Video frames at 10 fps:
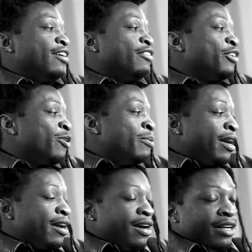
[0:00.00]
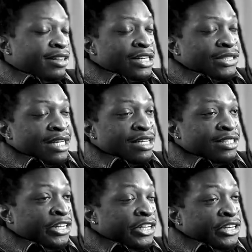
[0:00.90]
If you don't make
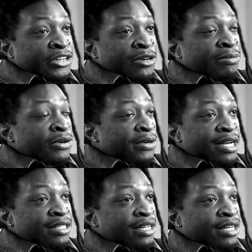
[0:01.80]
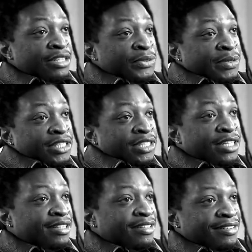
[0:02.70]
$100,000 a year, you're a broke ass nigga. You ain't
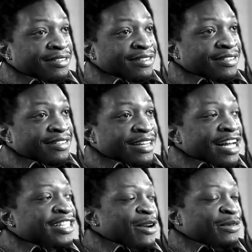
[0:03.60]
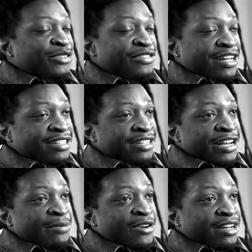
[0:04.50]
shit. That's how it's affecting the
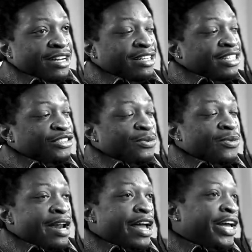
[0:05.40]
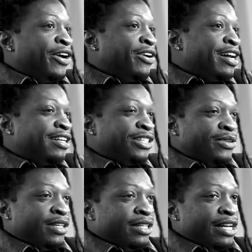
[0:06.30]
dating market. At least from what I hear and I see
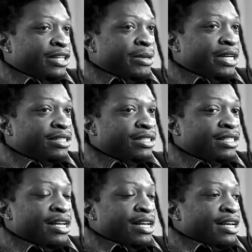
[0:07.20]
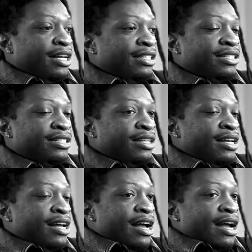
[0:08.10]
on a daily basis,
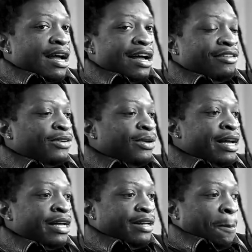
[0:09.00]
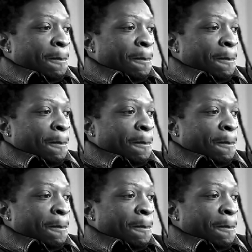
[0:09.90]
I feel like